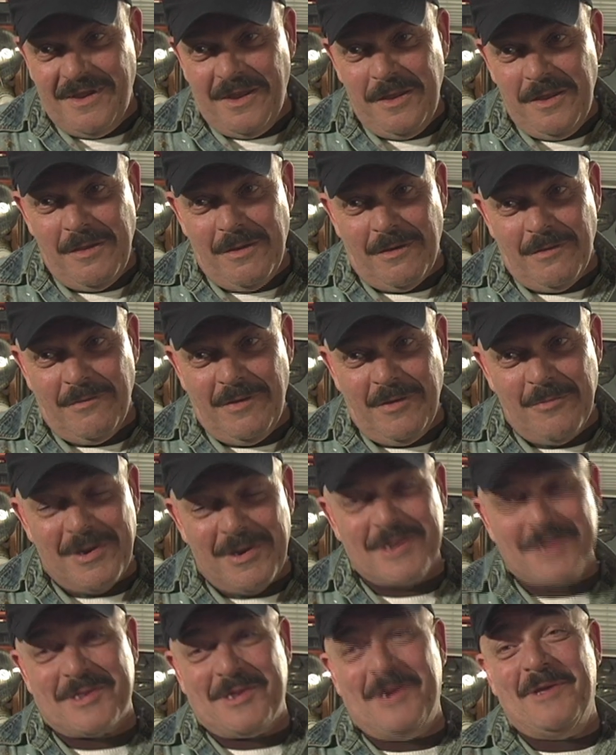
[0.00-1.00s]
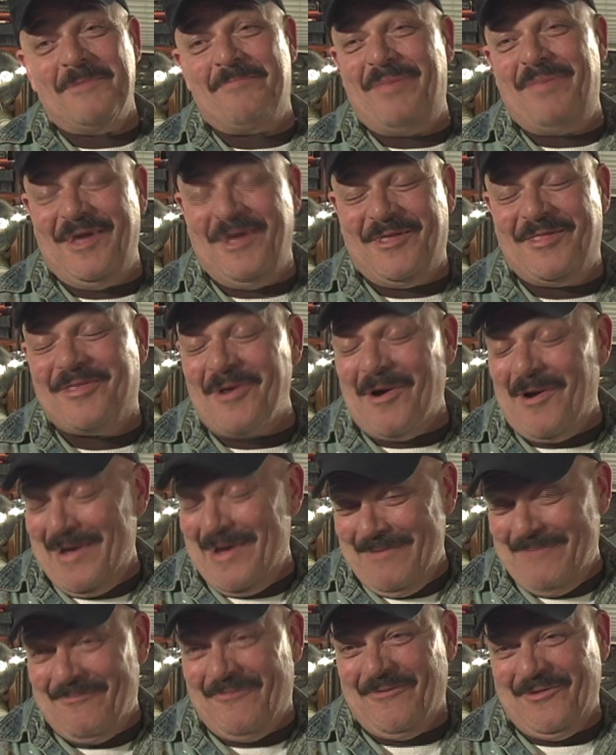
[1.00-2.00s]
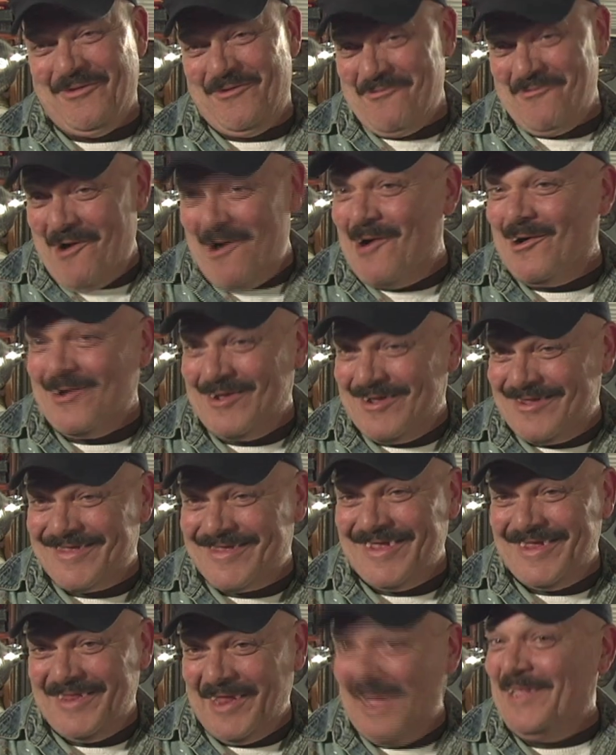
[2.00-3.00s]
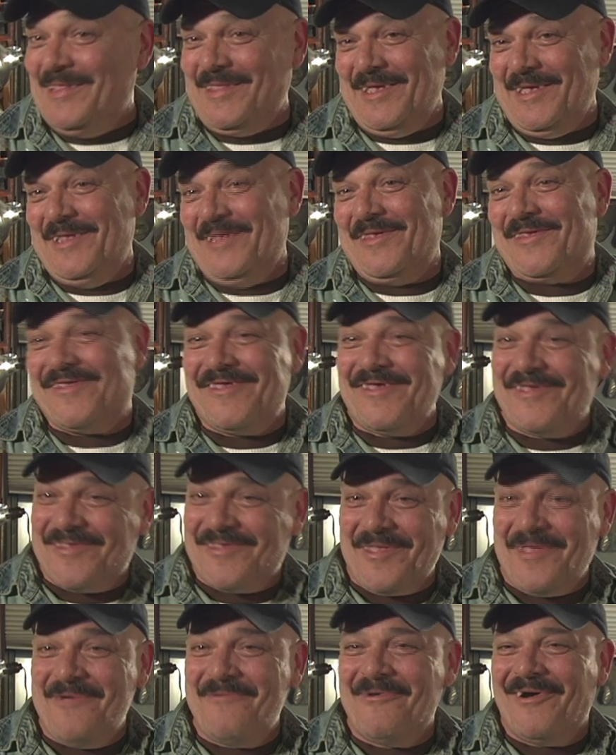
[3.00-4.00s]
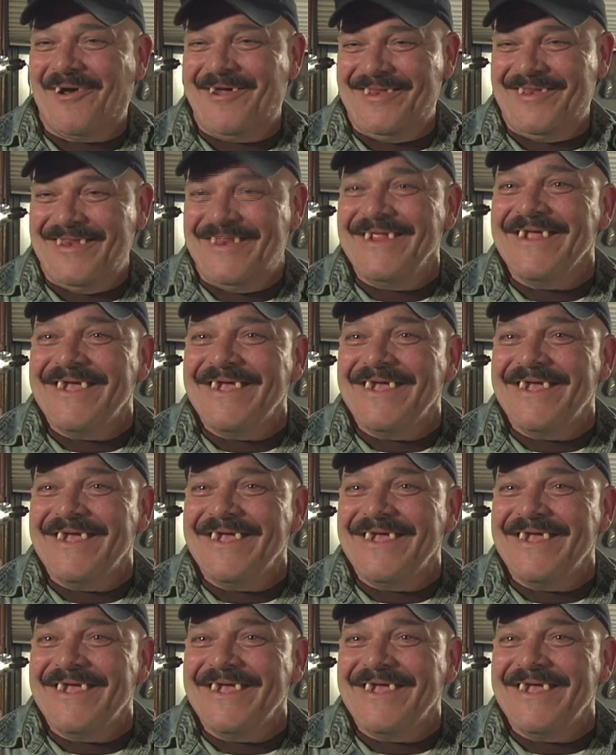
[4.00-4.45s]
You know, it wasn't a big time for drugs in 1961.